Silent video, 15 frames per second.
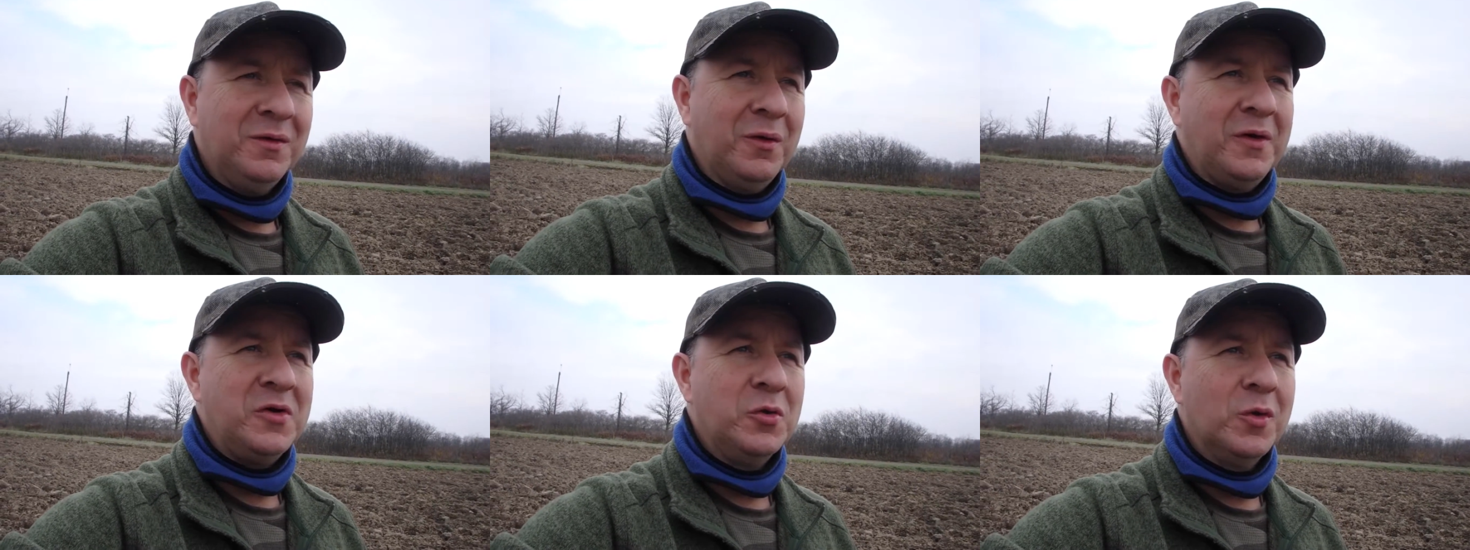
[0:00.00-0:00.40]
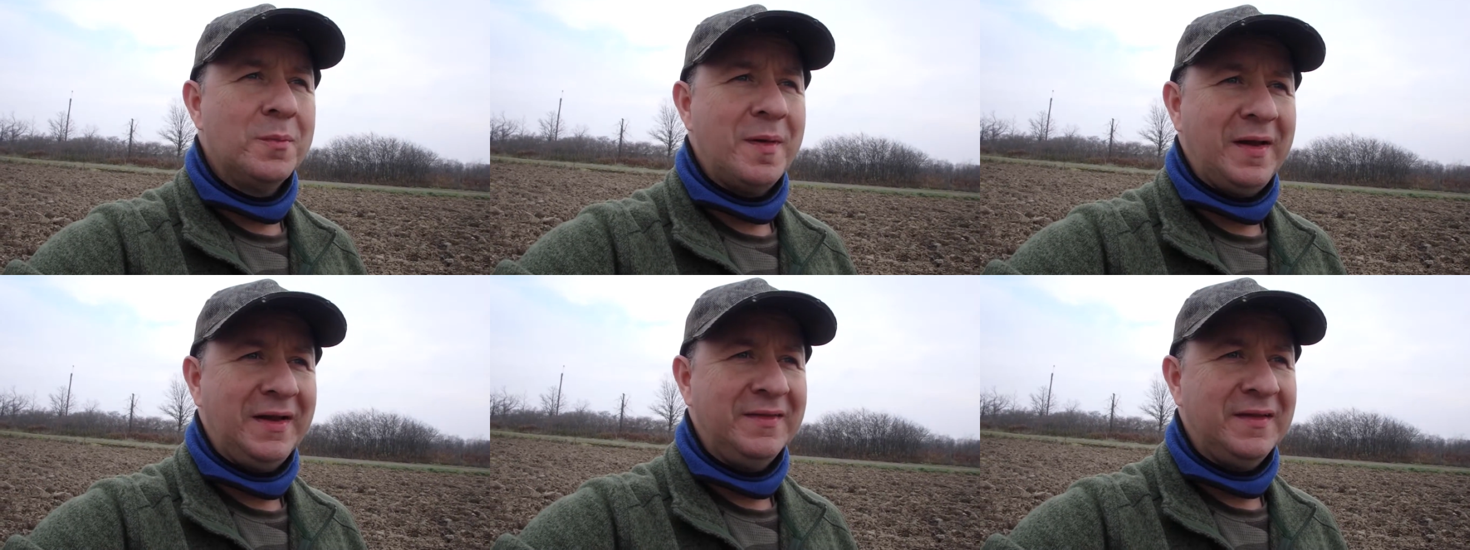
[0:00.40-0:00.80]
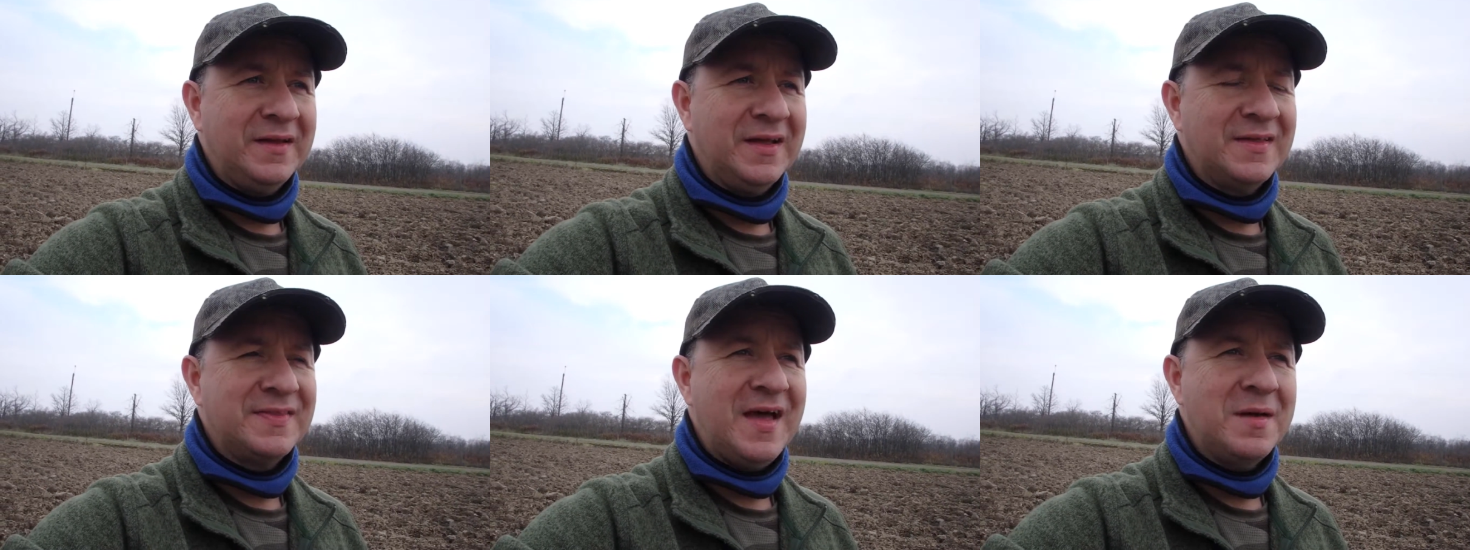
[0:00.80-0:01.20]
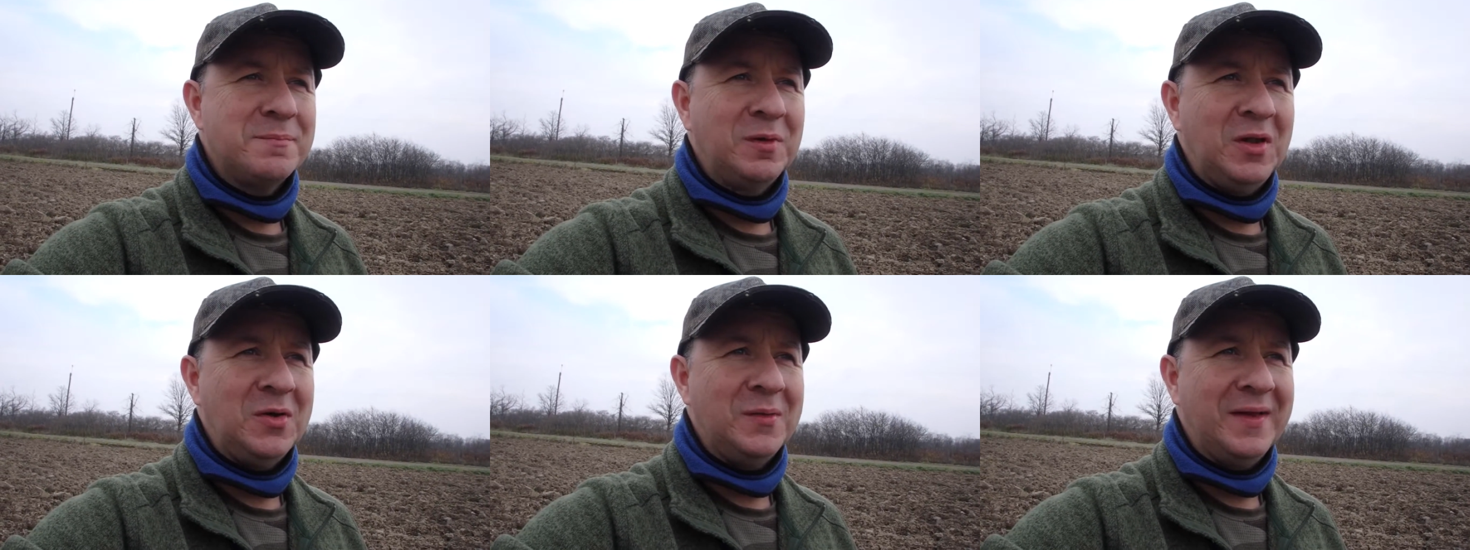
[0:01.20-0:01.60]
or a newer penny, and then you get
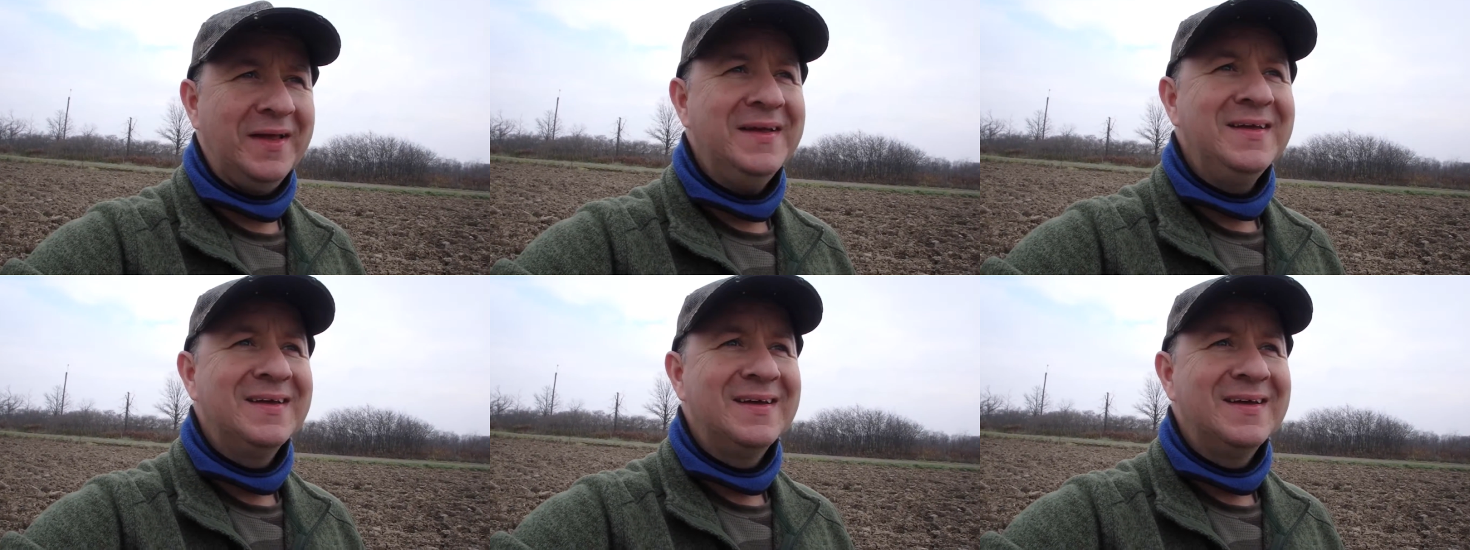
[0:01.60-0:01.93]
that below it, eh?